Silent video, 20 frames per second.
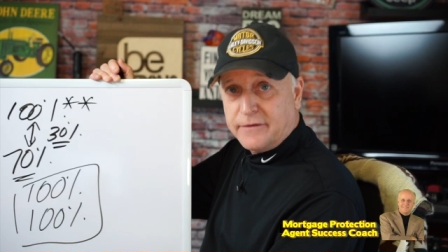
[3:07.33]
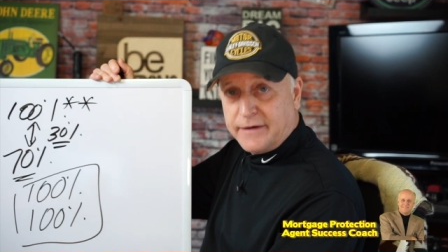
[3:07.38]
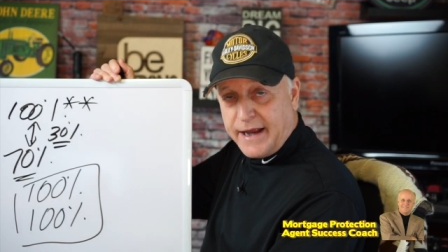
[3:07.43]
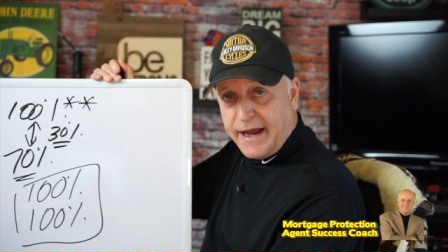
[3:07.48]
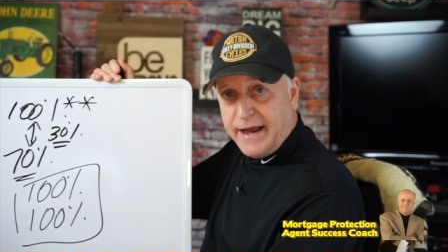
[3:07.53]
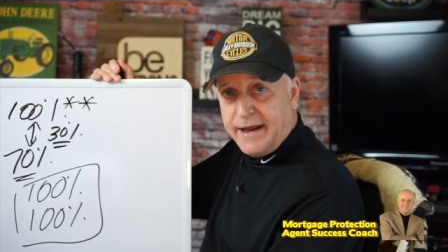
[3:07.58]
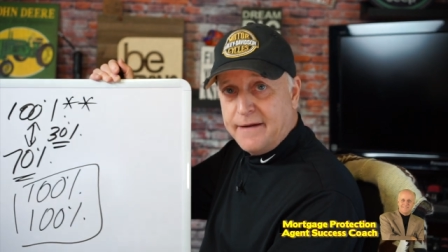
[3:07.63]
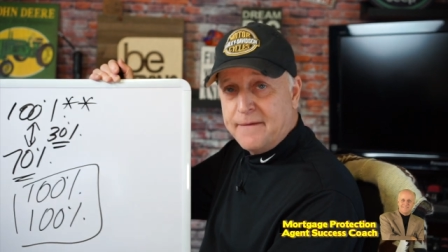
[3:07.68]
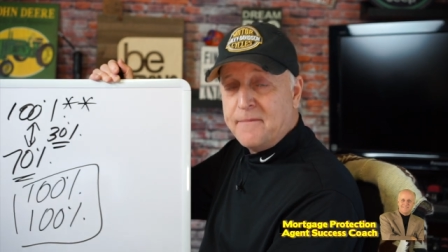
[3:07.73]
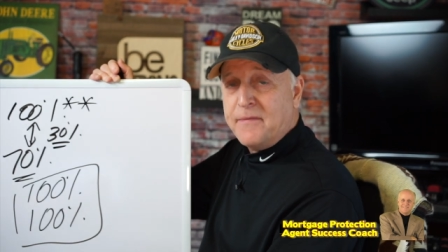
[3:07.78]

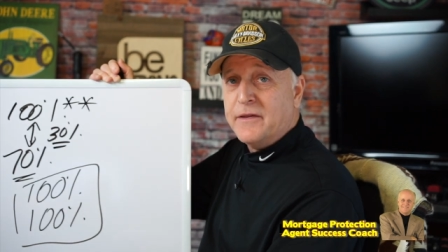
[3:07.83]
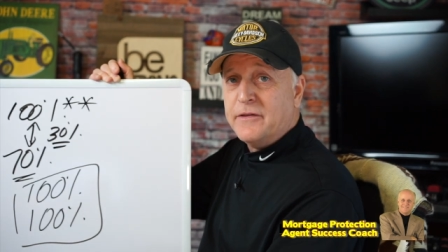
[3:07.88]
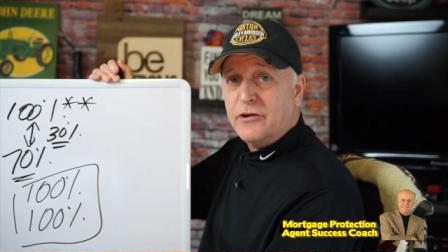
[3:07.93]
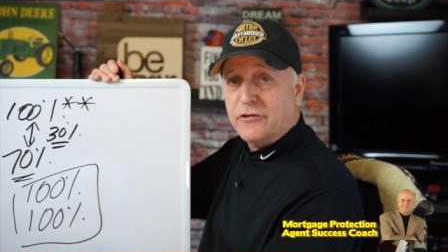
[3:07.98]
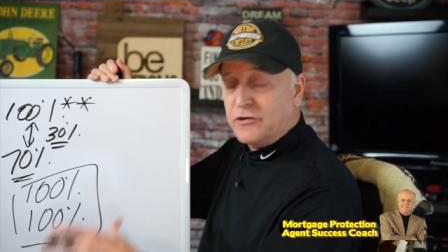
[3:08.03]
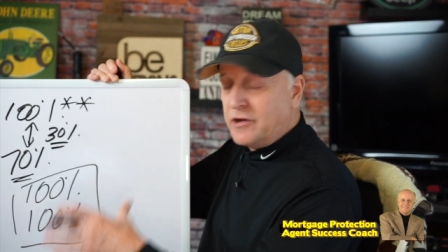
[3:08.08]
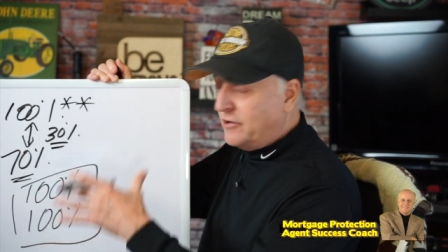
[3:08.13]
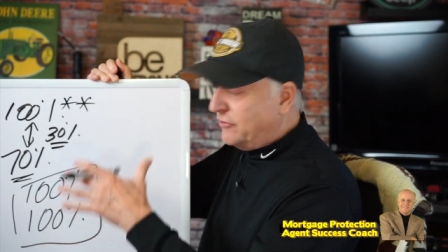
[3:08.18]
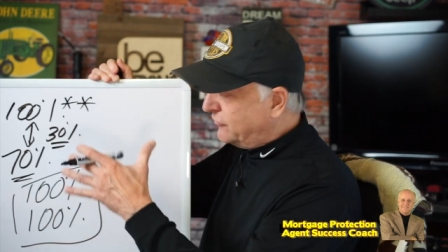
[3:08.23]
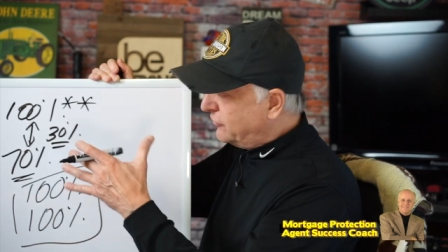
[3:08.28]
Okay?
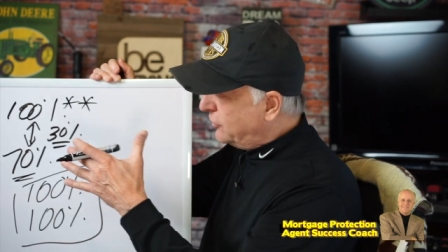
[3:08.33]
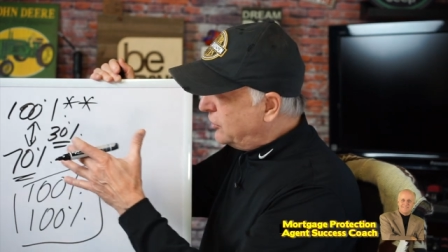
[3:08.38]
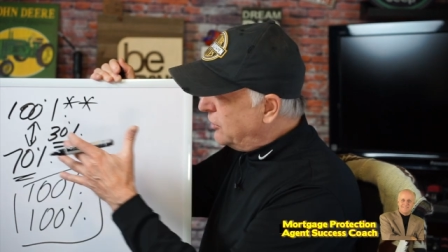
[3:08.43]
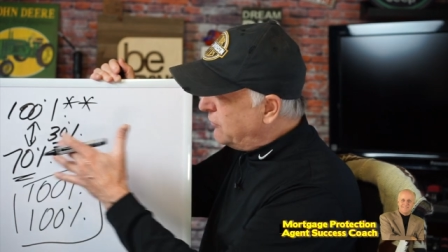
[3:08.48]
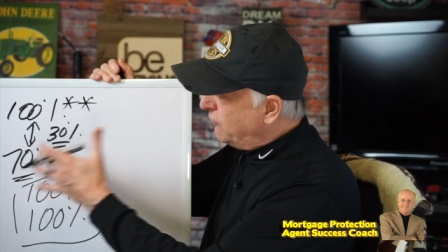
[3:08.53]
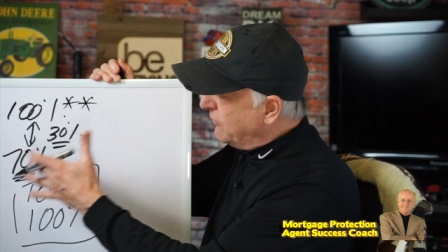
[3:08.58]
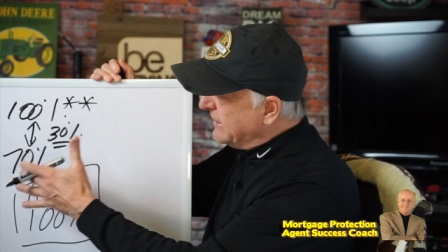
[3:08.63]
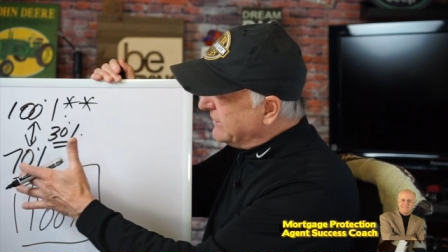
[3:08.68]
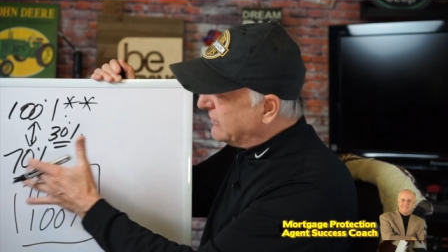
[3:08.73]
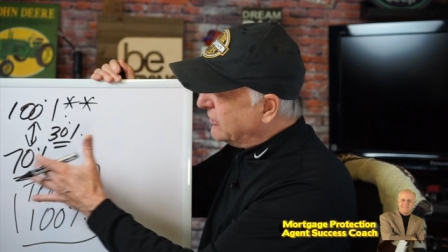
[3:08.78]
There's, there's
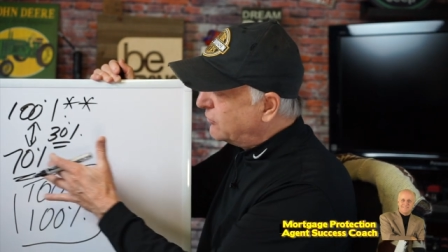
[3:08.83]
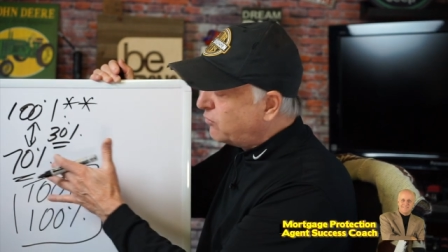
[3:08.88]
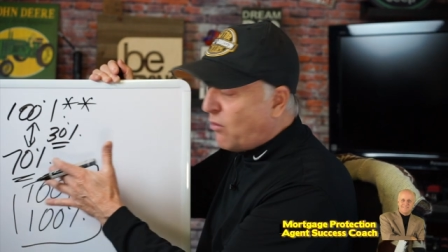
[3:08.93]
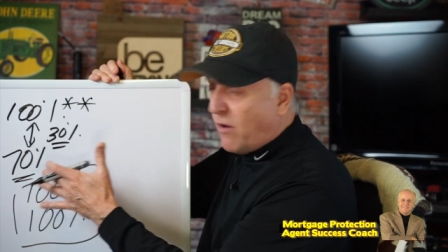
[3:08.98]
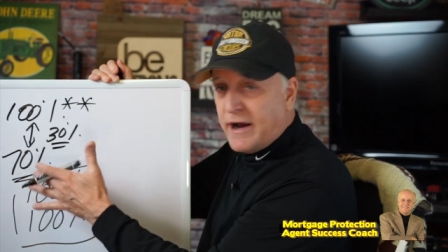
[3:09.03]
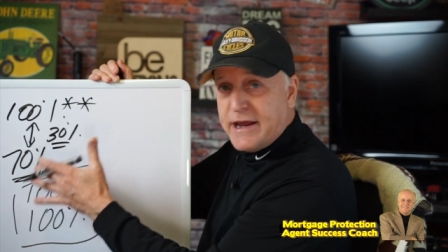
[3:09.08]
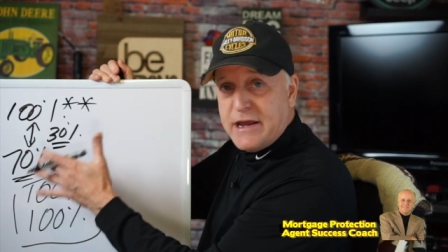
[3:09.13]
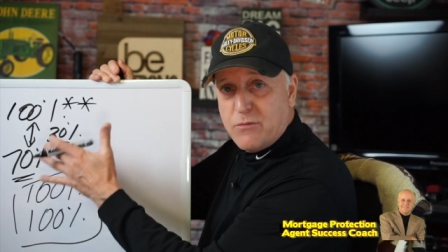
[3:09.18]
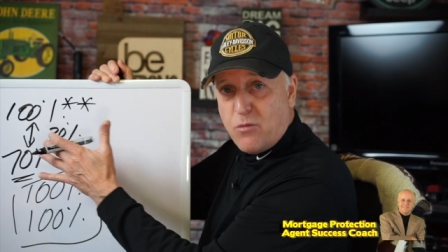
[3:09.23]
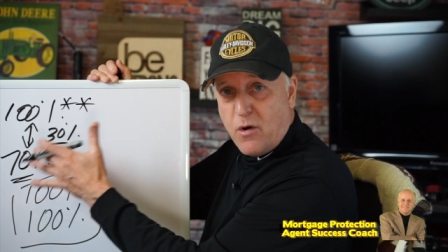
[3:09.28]
good reasons
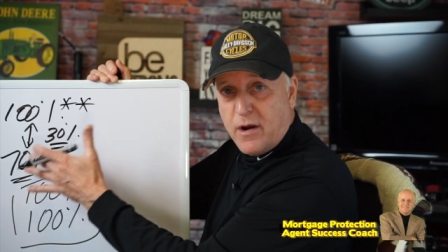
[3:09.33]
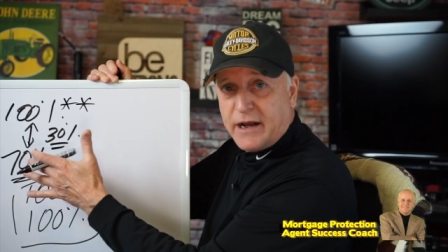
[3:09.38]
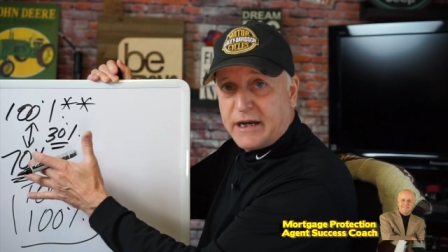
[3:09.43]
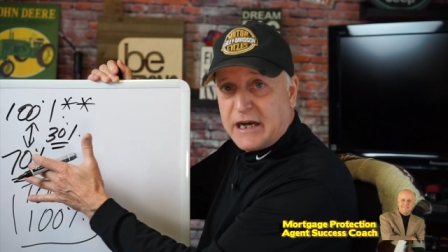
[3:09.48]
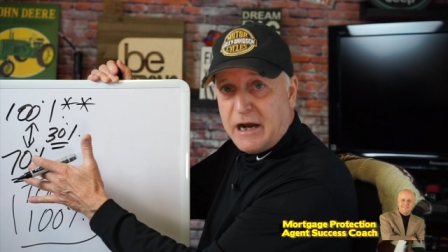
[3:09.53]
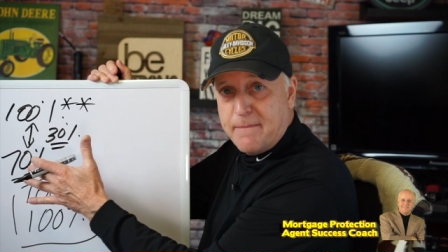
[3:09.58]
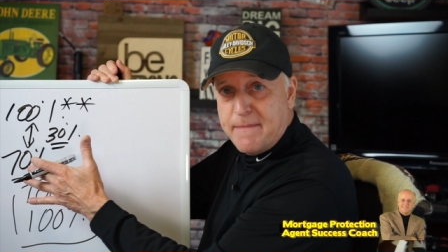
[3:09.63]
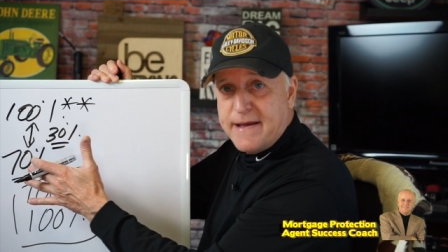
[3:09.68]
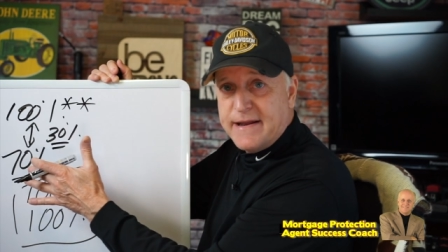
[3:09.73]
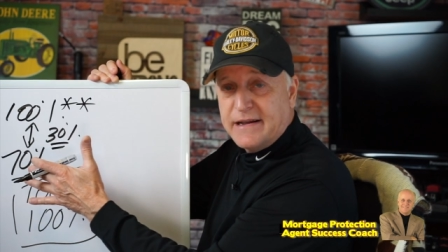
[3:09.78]
why you want to
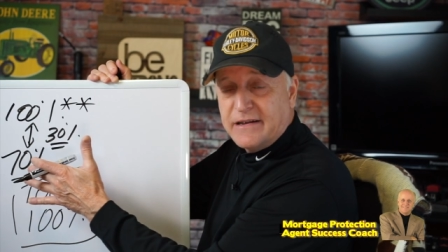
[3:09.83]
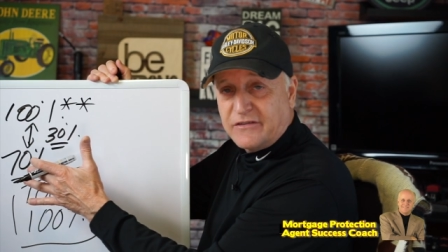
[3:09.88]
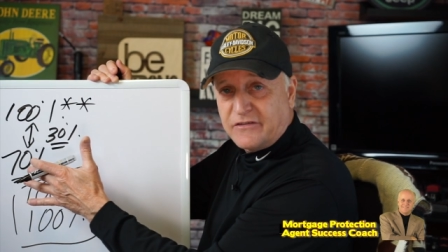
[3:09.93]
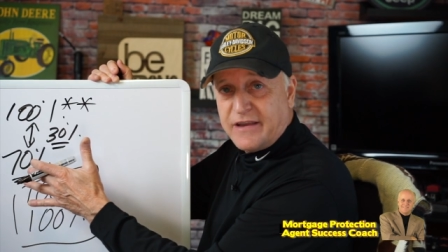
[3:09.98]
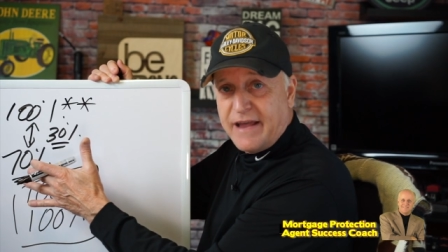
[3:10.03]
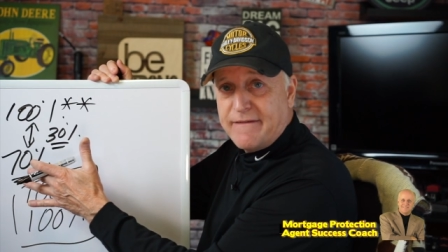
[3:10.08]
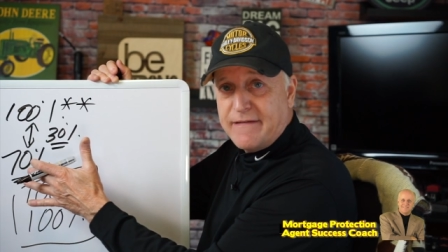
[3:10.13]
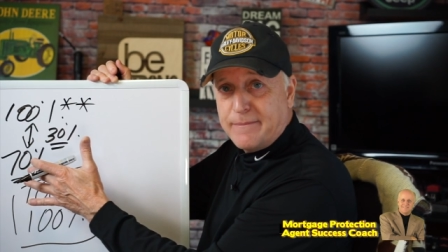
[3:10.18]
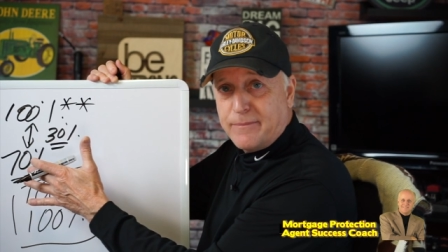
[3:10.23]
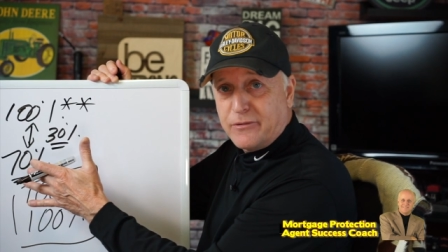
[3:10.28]
come in at
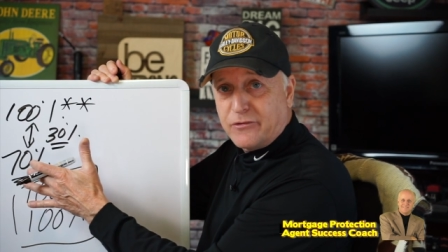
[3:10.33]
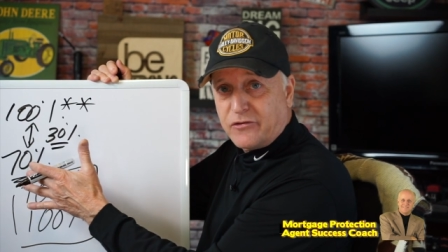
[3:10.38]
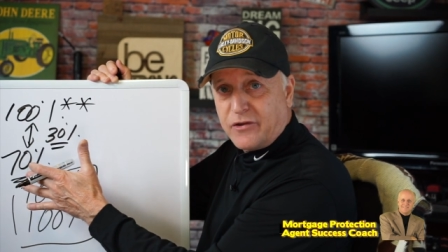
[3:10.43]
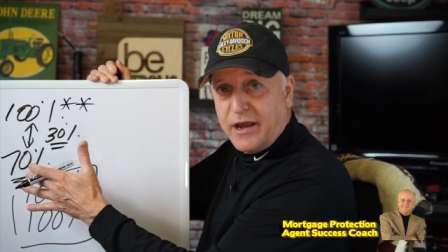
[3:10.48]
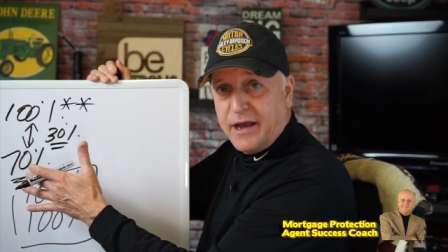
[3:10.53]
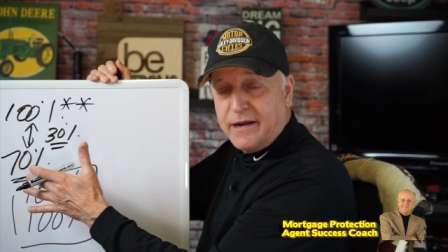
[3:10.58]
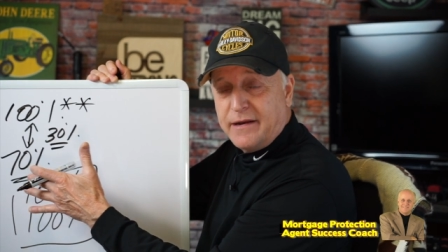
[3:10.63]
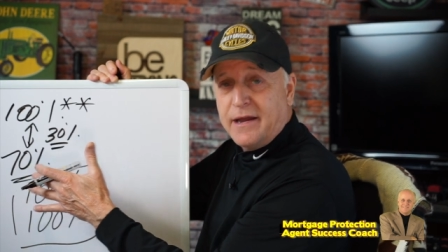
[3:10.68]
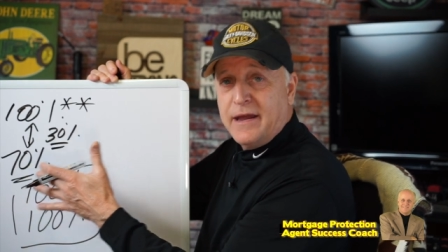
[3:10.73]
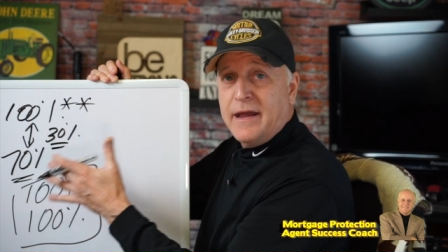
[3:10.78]

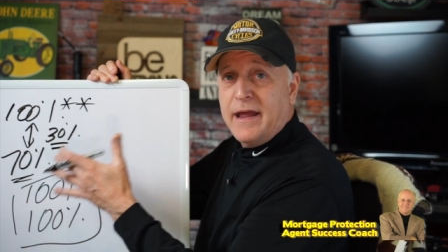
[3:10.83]
70%,